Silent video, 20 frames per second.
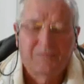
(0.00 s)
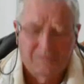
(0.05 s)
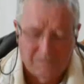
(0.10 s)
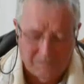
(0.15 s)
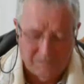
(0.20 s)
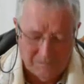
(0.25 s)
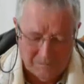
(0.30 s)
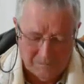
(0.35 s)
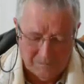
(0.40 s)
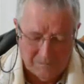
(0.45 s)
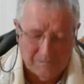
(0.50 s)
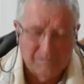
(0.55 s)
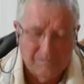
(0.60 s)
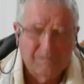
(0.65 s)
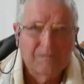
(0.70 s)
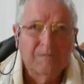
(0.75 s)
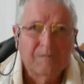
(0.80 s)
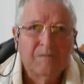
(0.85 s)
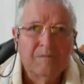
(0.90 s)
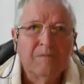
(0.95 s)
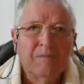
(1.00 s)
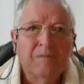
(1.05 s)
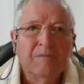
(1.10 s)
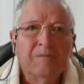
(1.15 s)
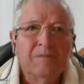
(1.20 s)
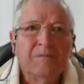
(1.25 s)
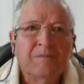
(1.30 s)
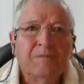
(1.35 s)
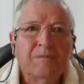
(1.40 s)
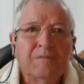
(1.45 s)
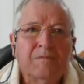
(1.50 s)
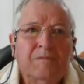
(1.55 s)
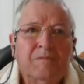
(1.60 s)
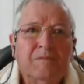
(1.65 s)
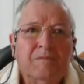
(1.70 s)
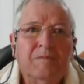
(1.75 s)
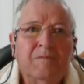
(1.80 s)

(silence)